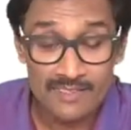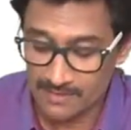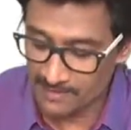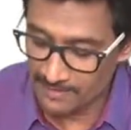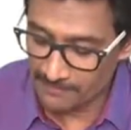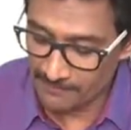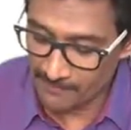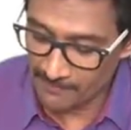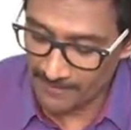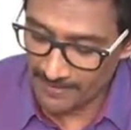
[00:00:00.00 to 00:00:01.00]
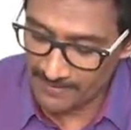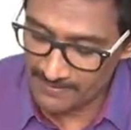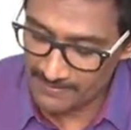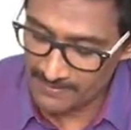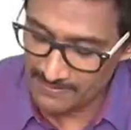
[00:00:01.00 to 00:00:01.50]
is f of
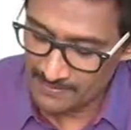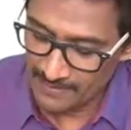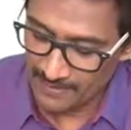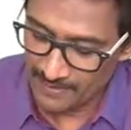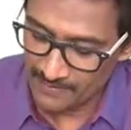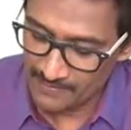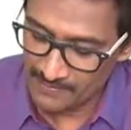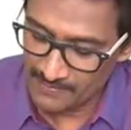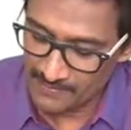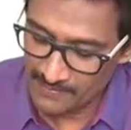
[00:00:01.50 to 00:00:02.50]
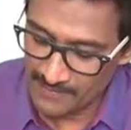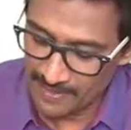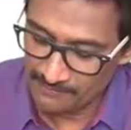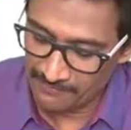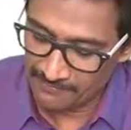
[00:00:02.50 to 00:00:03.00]
x and this is
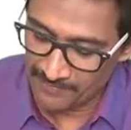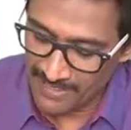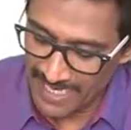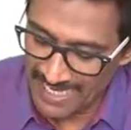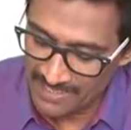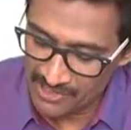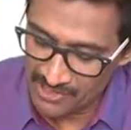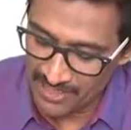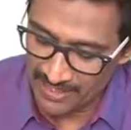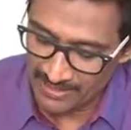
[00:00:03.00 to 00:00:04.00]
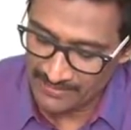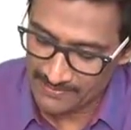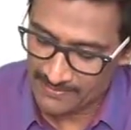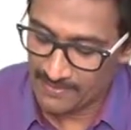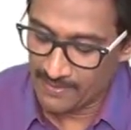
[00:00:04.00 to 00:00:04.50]
f dash
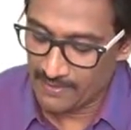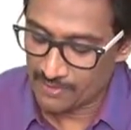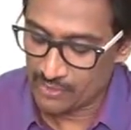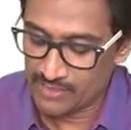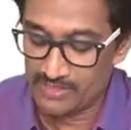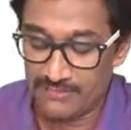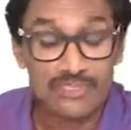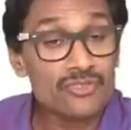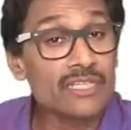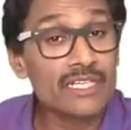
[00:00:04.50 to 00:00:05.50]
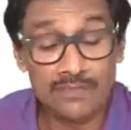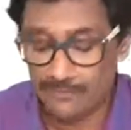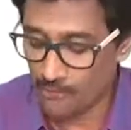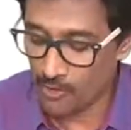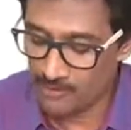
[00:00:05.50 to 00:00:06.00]
x. So it's eventually in the
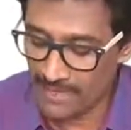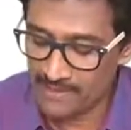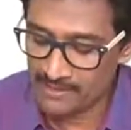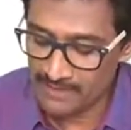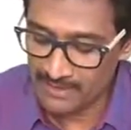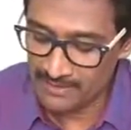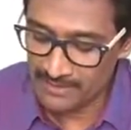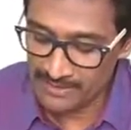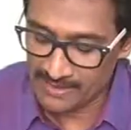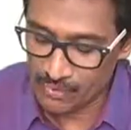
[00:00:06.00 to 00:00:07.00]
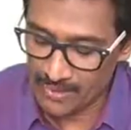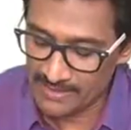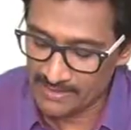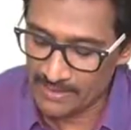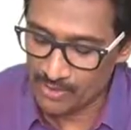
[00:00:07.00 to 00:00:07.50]
format e raised to
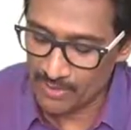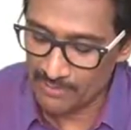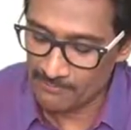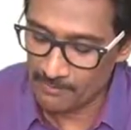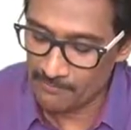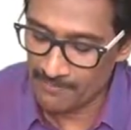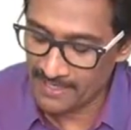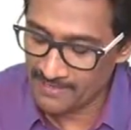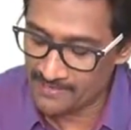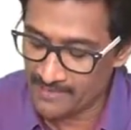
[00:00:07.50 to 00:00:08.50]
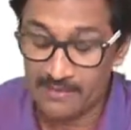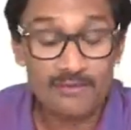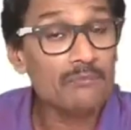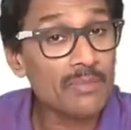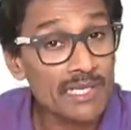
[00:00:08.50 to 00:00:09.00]
x into f of x
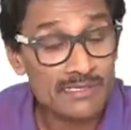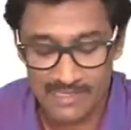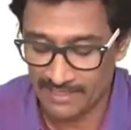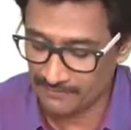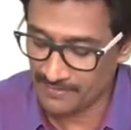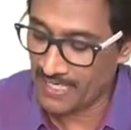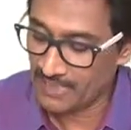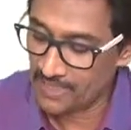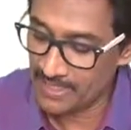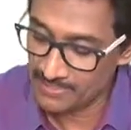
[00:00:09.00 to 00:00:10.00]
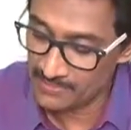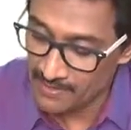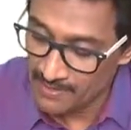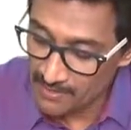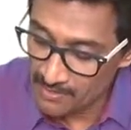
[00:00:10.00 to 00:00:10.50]
plus f dash x.
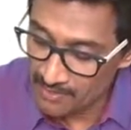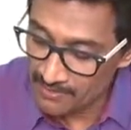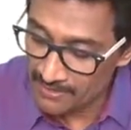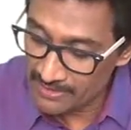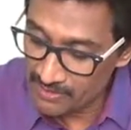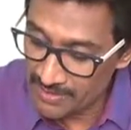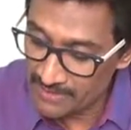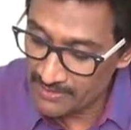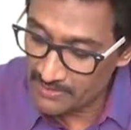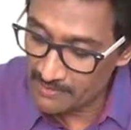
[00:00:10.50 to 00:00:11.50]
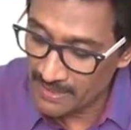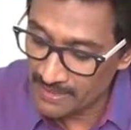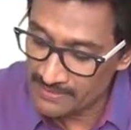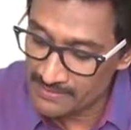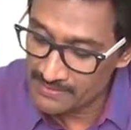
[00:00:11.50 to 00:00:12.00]
So eventually it is
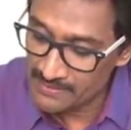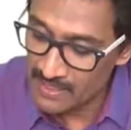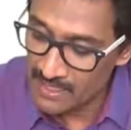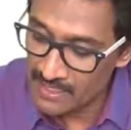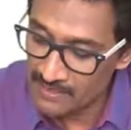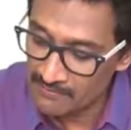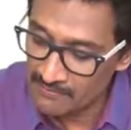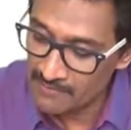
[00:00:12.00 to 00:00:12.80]
minus half